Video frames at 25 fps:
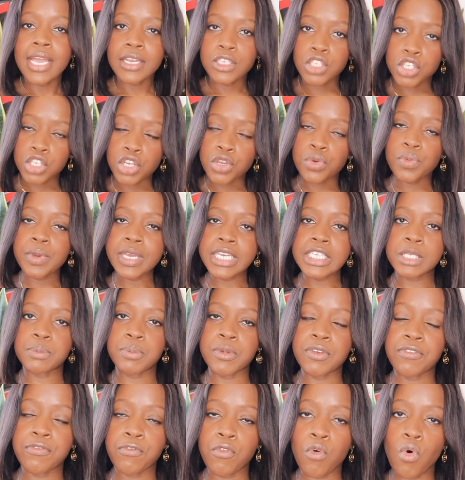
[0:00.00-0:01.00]
2 weeks
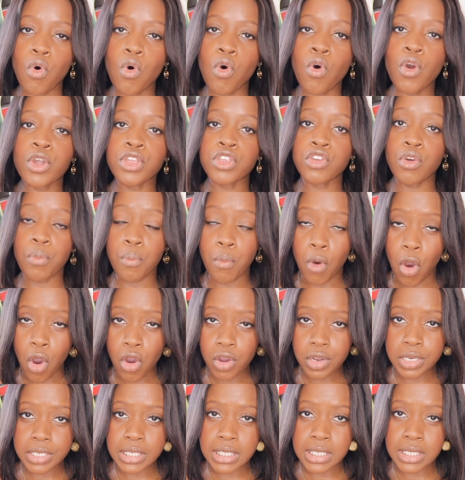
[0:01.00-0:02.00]
before your
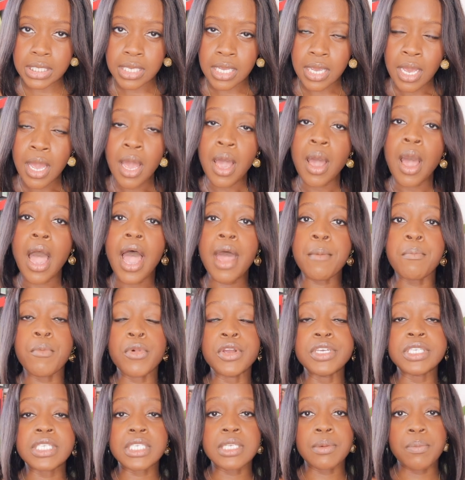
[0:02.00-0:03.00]
mocks. And
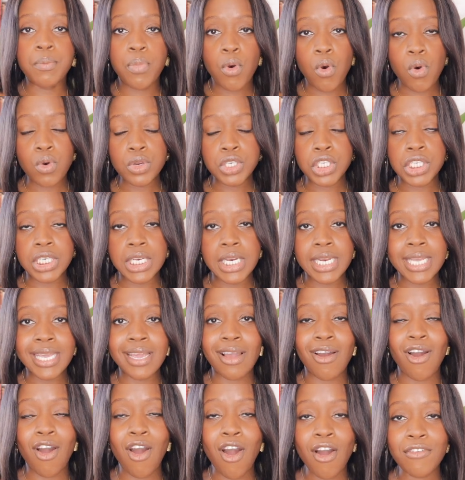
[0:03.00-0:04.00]
most
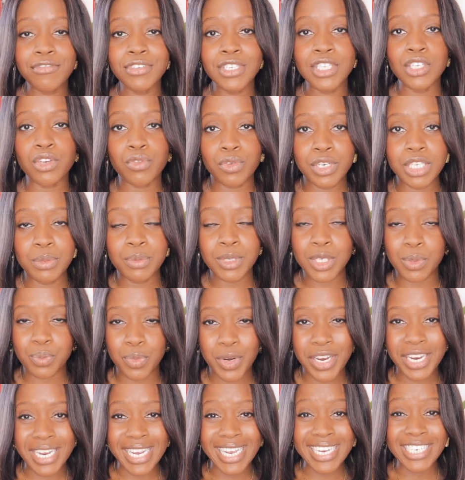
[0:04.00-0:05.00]
importantly, after the Christmas
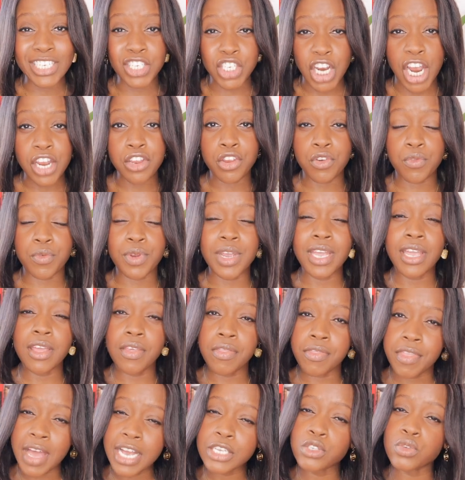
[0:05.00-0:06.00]
break in January,
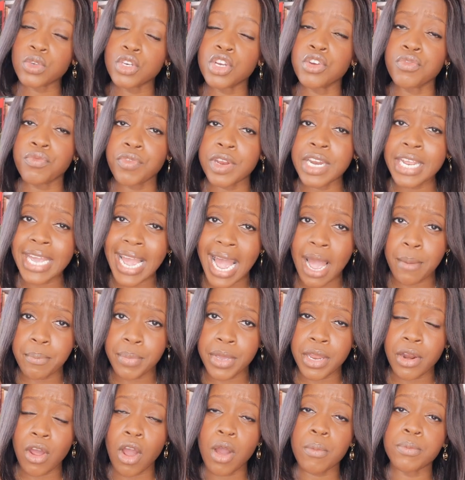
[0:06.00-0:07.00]
that's when you really amp
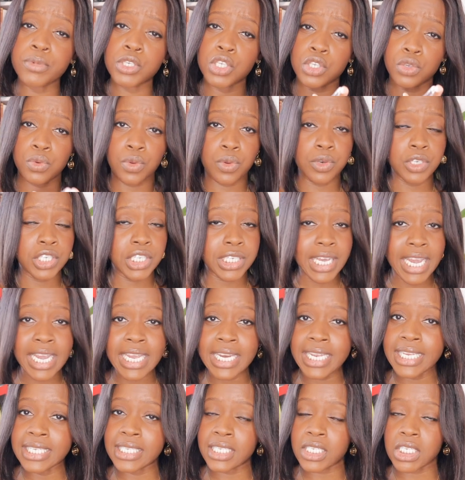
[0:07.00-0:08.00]
it up to
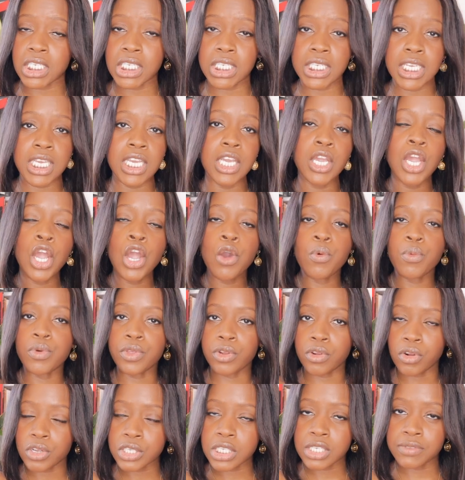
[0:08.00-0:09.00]
daily study
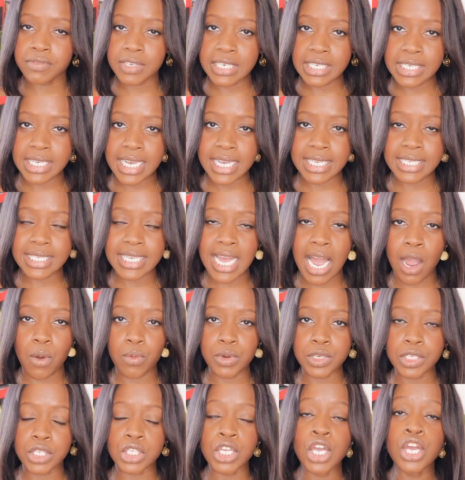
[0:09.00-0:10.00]
with lots of intense
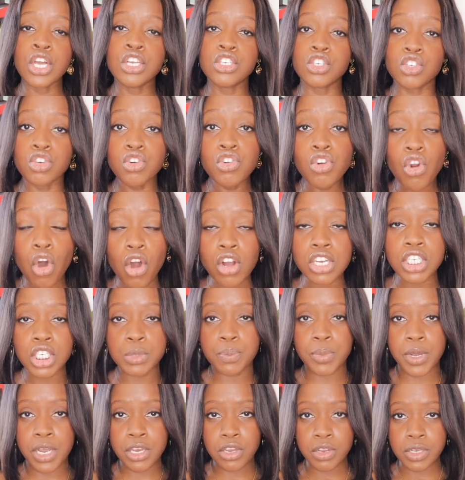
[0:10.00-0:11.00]
hours. Do not
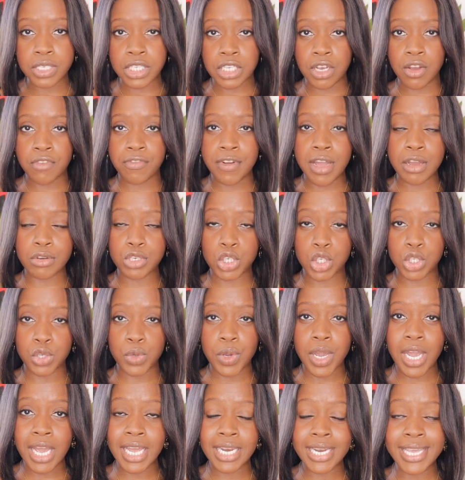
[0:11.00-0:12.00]
burn yourself out too
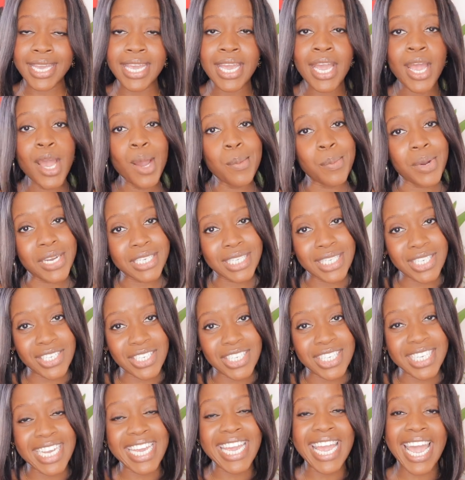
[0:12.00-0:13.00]
early by
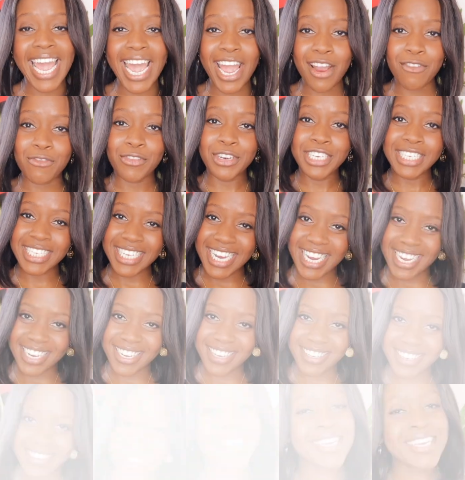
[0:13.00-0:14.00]
studying every
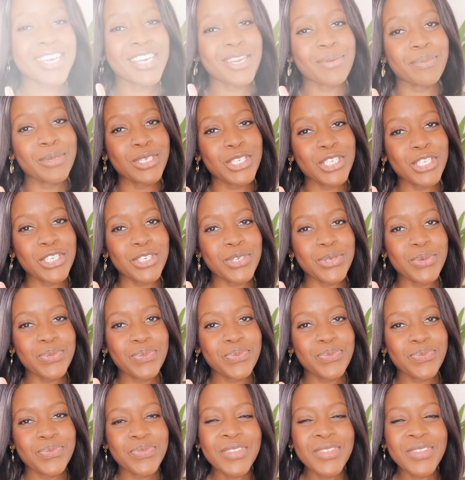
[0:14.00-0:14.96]
day. Number two,